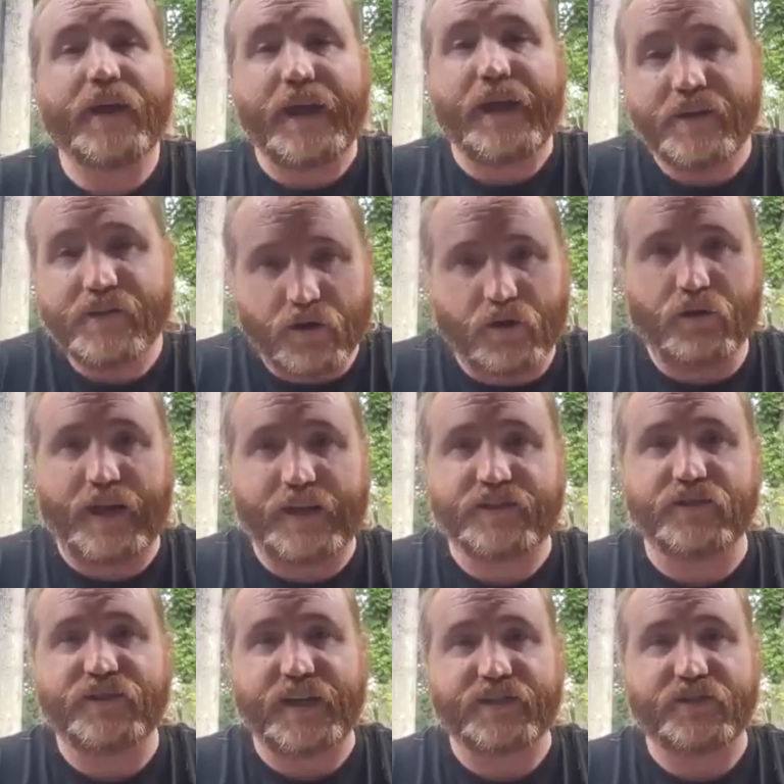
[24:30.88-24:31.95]
going to internalize
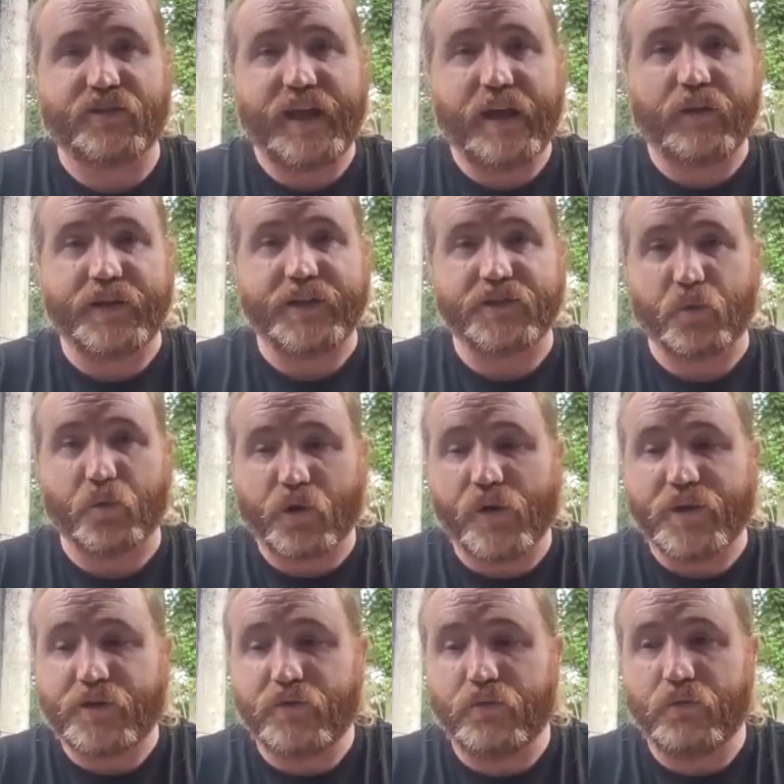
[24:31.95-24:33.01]
those externalities. We're
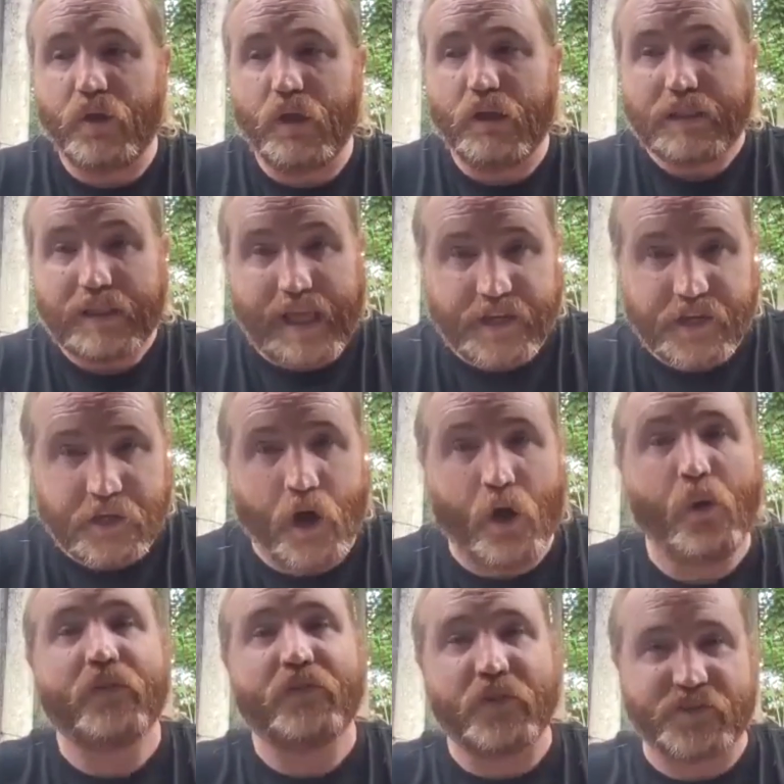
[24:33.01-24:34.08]
going to let
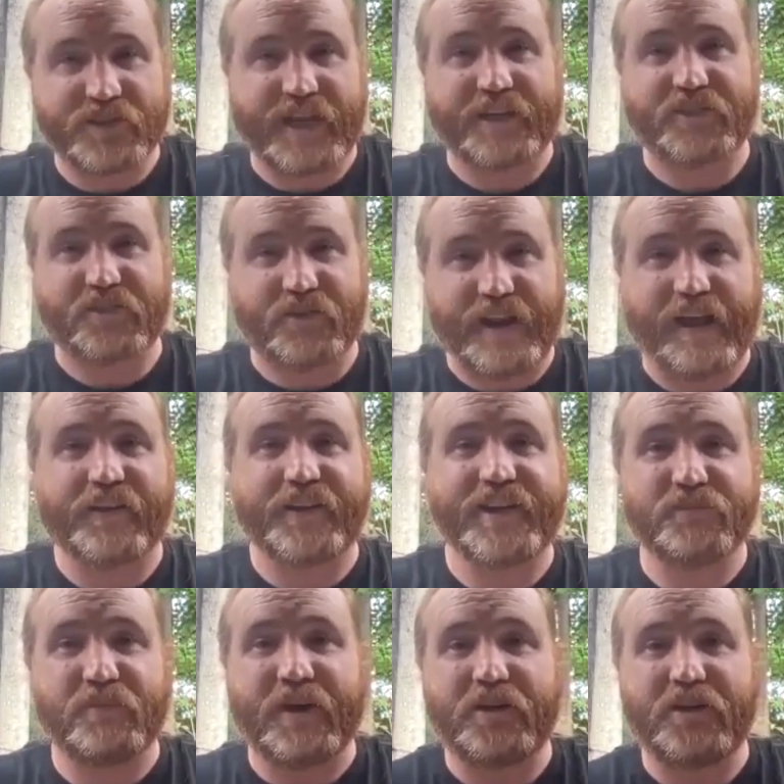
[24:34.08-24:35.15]
go of those
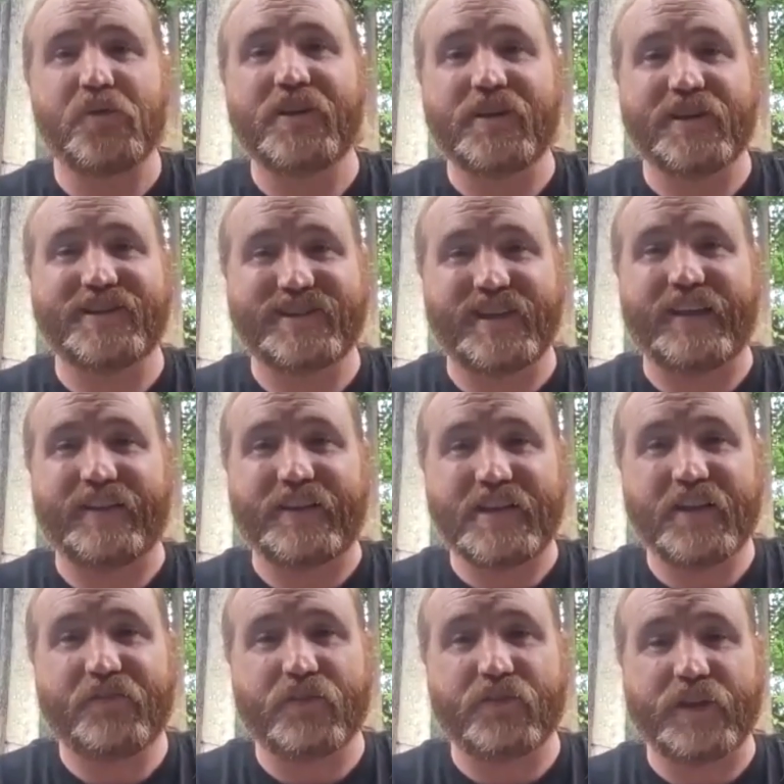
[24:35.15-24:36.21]
externalities by doing this slightly
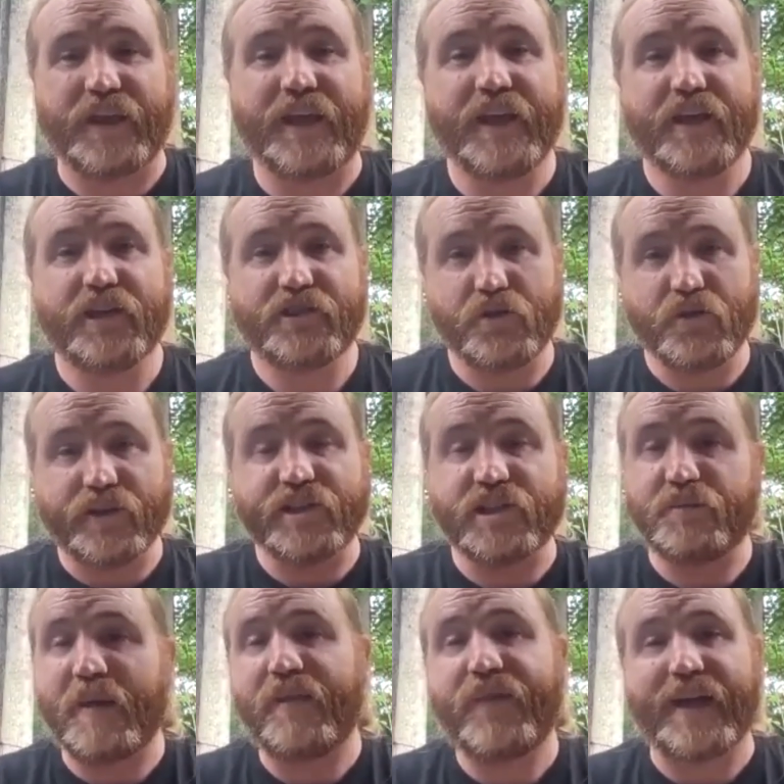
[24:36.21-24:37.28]
differently. So you can
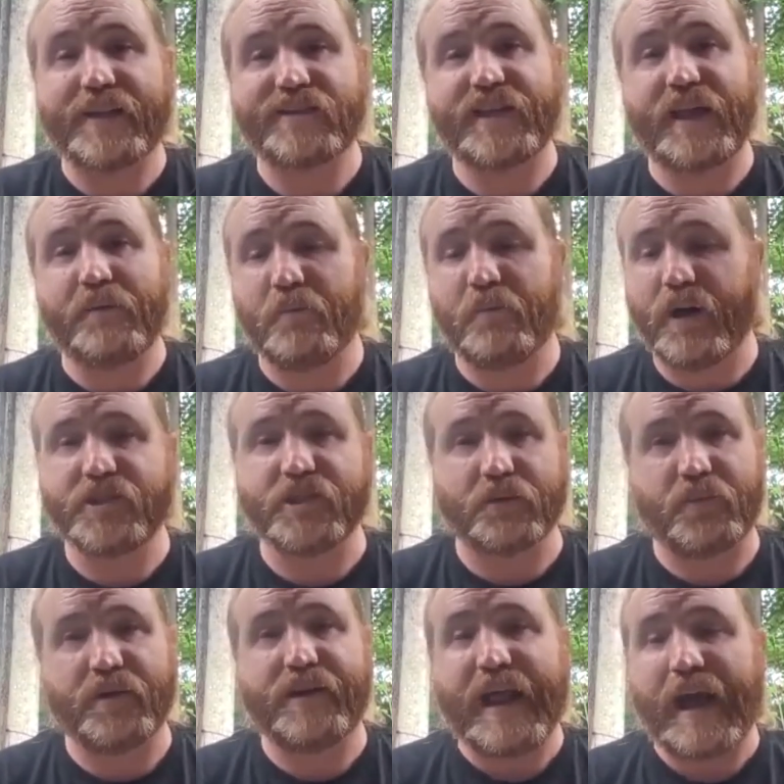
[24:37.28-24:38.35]
spend that same budget,
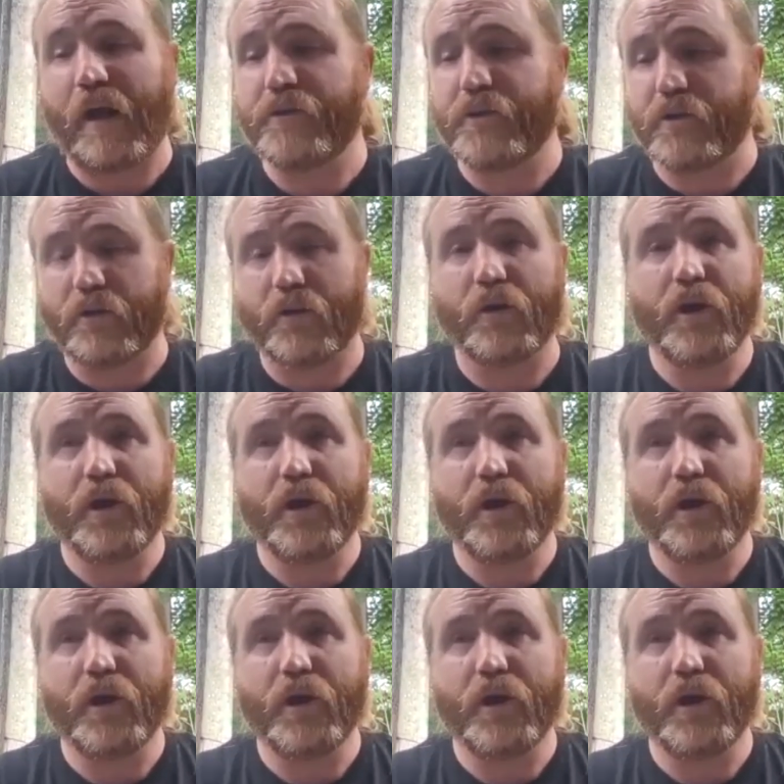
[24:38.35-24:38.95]
but now you're